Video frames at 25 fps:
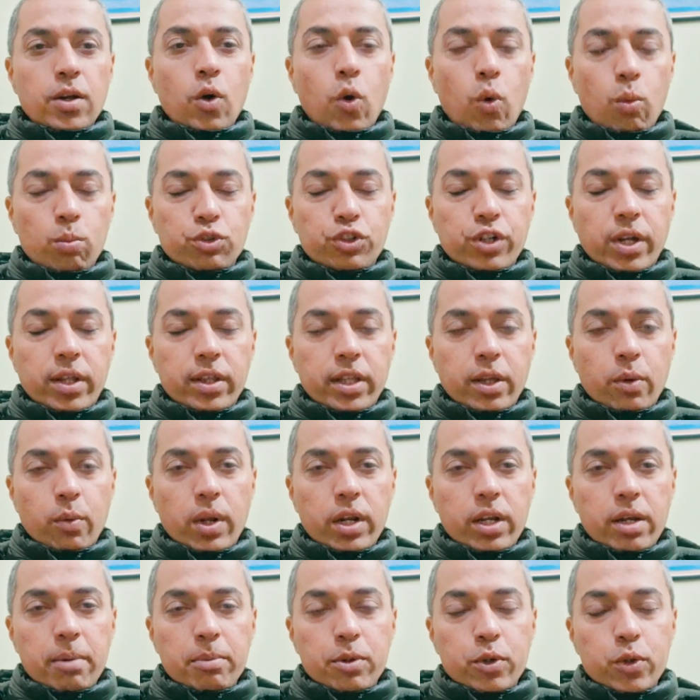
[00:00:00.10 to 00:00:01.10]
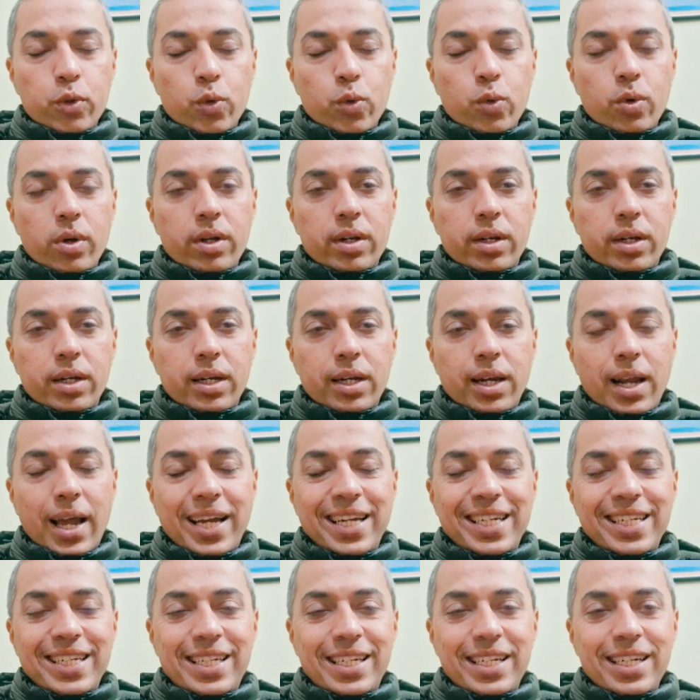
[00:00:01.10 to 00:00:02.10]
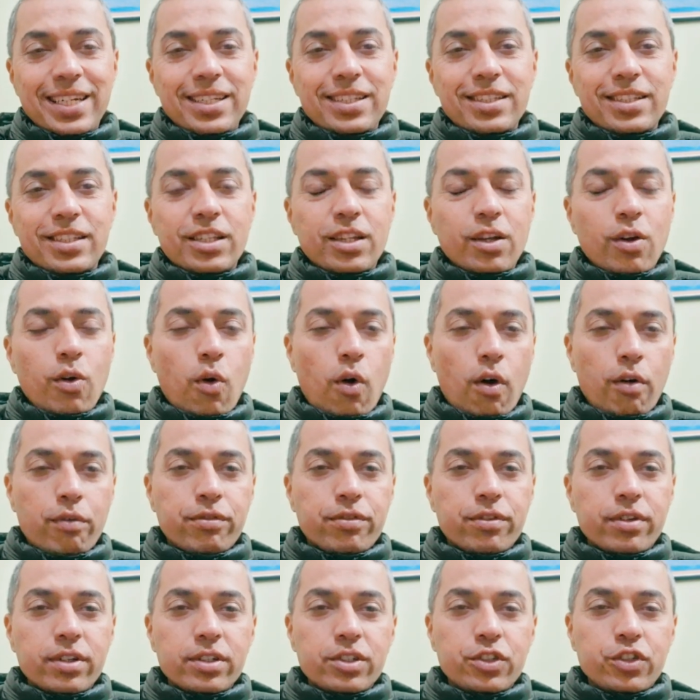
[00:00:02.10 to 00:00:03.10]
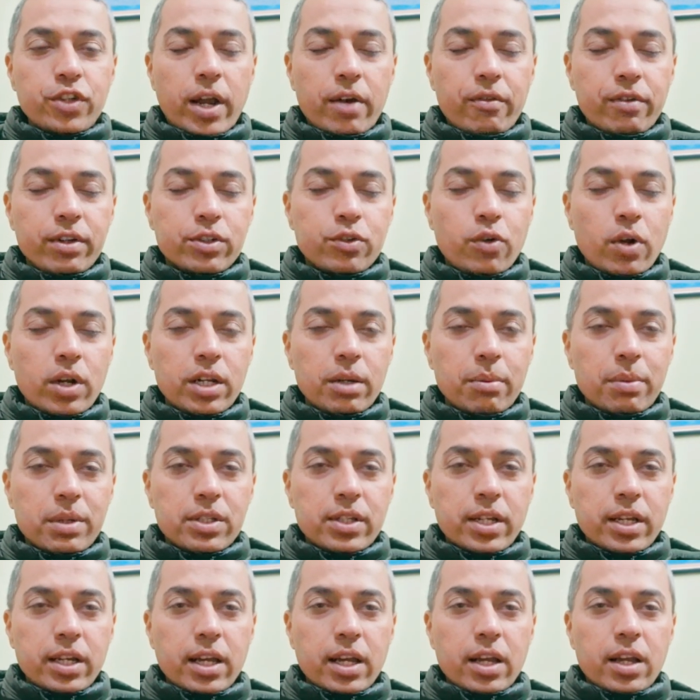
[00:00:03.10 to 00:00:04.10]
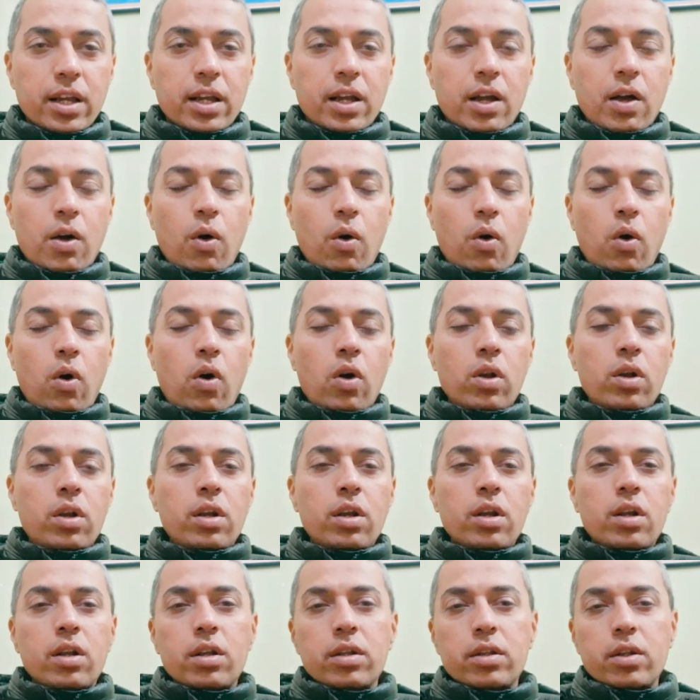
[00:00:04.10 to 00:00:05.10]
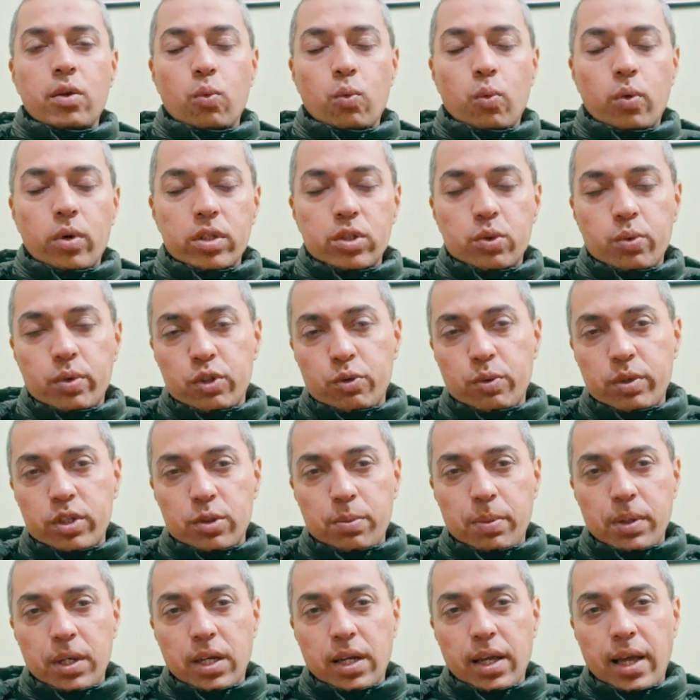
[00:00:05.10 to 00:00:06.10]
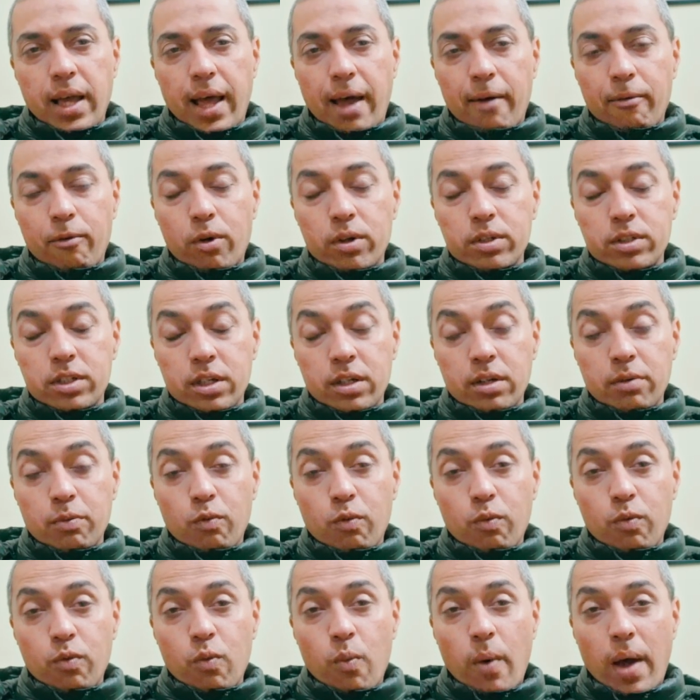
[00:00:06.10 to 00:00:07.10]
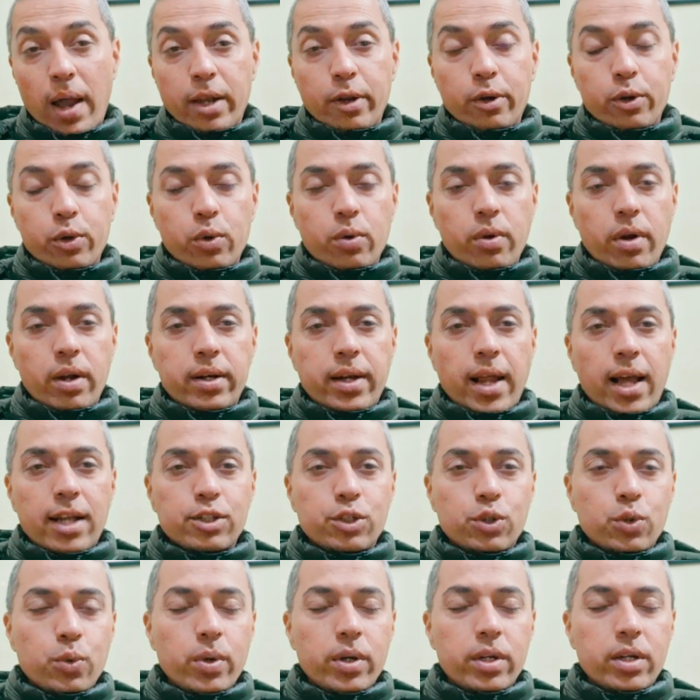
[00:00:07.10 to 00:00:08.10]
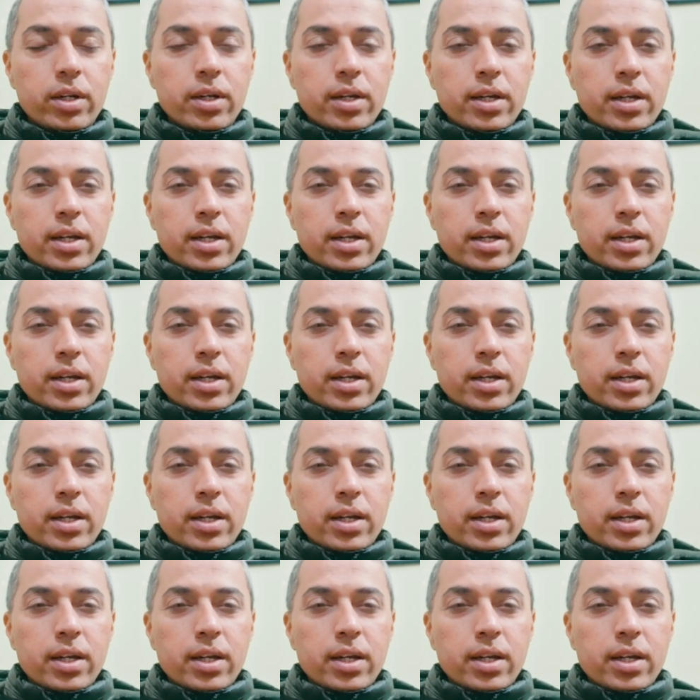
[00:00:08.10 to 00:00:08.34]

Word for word: Om Shanti. Welcome to nineteenth of January's God Blessing. All the words which we speak have got some value attached to it,